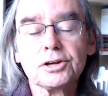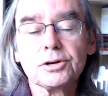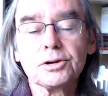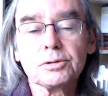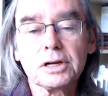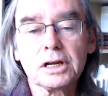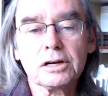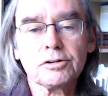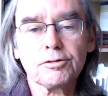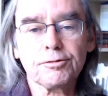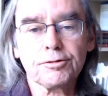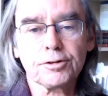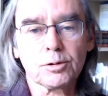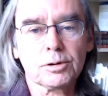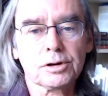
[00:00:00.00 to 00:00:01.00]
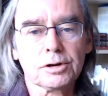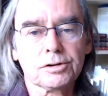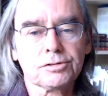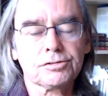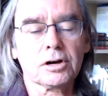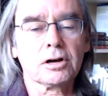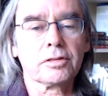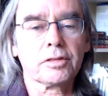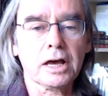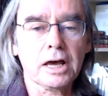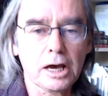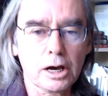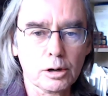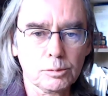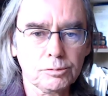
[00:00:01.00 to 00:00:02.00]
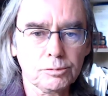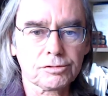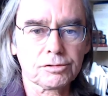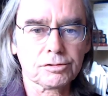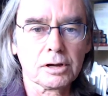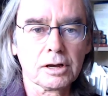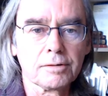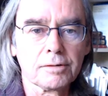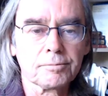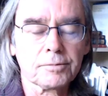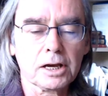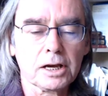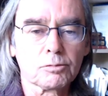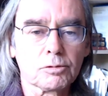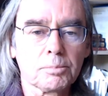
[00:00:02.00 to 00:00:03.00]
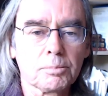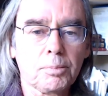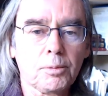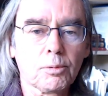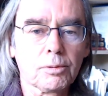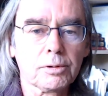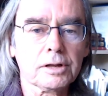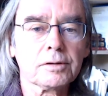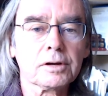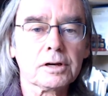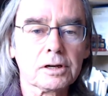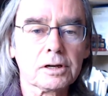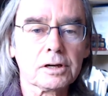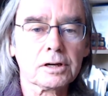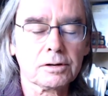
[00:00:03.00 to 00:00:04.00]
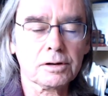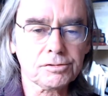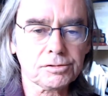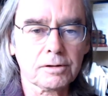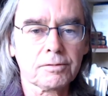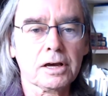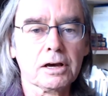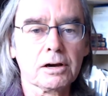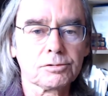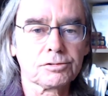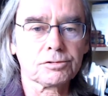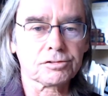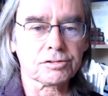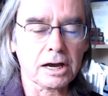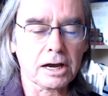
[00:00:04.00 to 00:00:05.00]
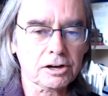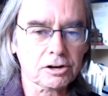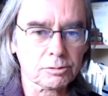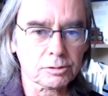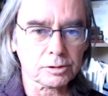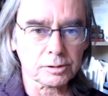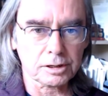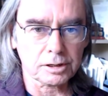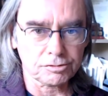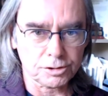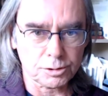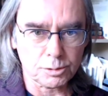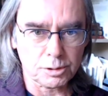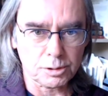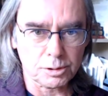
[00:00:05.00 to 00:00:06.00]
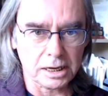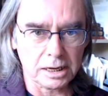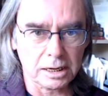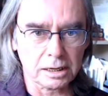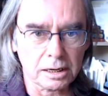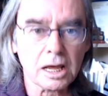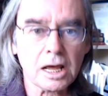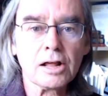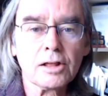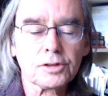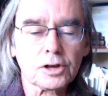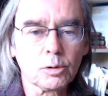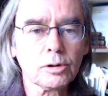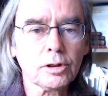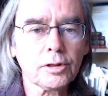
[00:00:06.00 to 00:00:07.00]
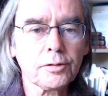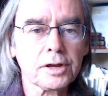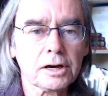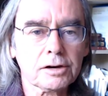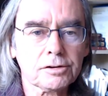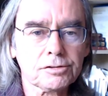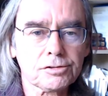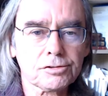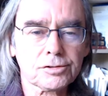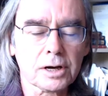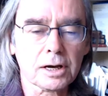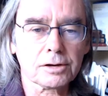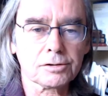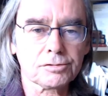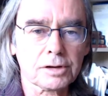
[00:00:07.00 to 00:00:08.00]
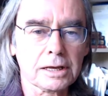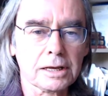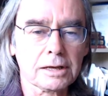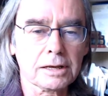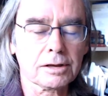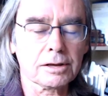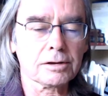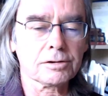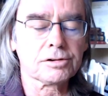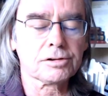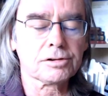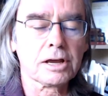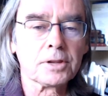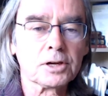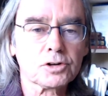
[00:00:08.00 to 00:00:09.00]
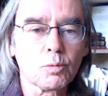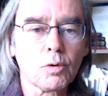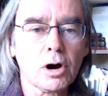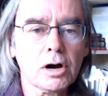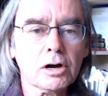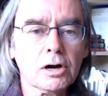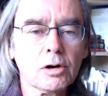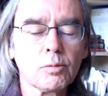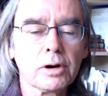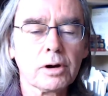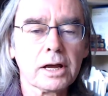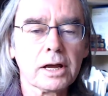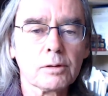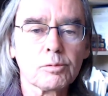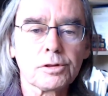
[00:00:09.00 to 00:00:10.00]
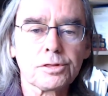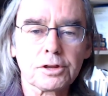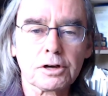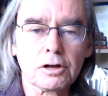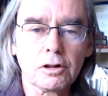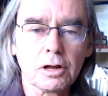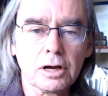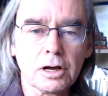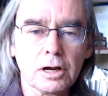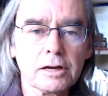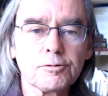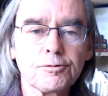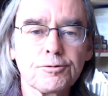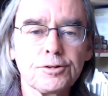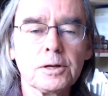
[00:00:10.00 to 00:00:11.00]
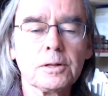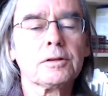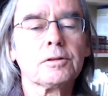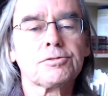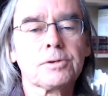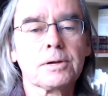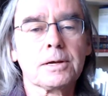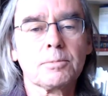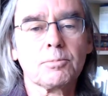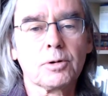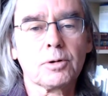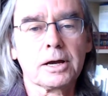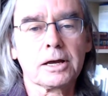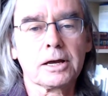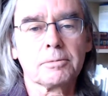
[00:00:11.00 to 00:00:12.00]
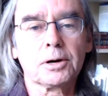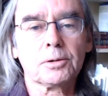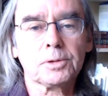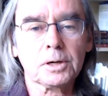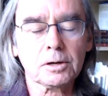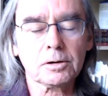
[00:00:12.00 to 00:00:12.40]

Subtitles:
You need to focus on the house and reporting the condition of the house as accurately as you can. The goal of the exercise is to walk away with the client feeling the same way about the